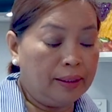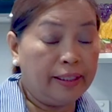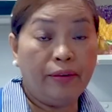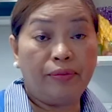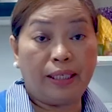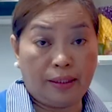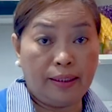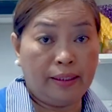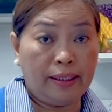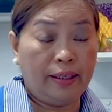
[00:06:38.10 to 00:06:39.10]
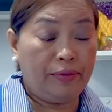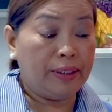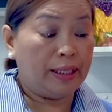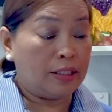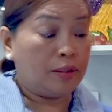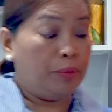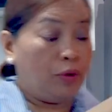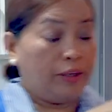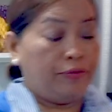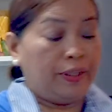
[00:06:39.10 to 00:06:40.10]
give it that
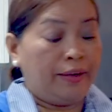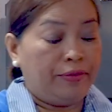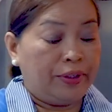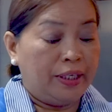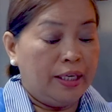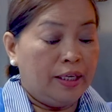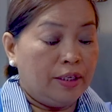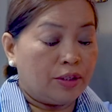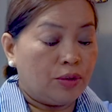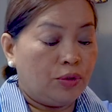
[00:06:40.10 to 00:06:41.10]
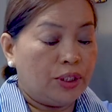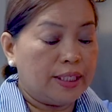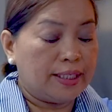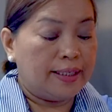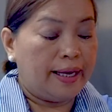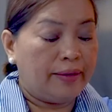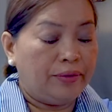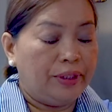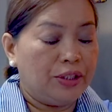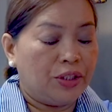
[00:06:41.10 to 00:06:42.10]
smoky flavor. So just
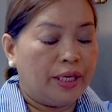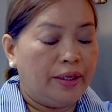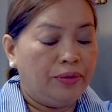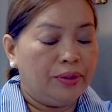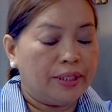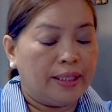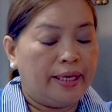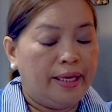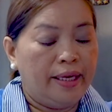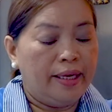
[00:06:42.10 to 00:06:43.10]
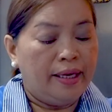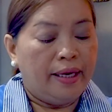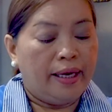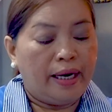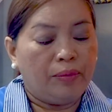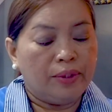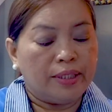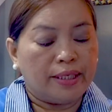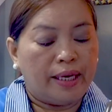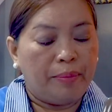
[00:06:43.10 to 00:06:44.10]
slather it generously, and I would
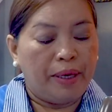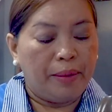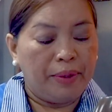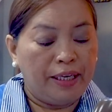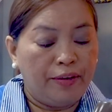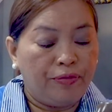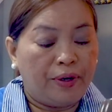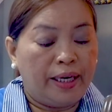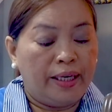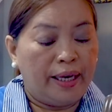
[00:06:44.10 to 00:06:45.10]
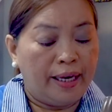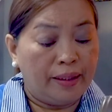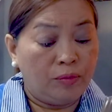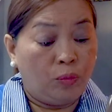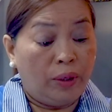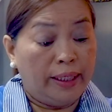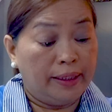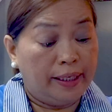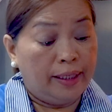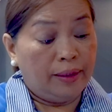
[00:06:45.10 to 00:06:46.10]
say maybe if I had
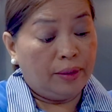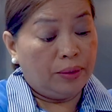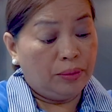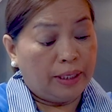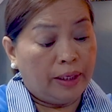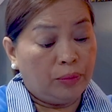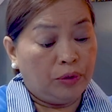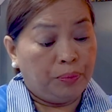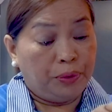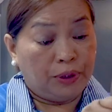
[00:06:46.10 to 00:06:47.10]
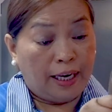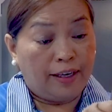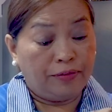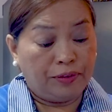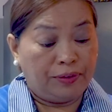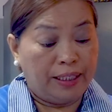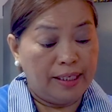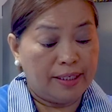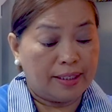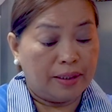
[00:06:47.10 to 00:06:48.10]
1 kilo, I would put half of
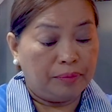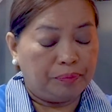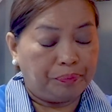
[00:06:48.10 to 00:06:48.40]
this.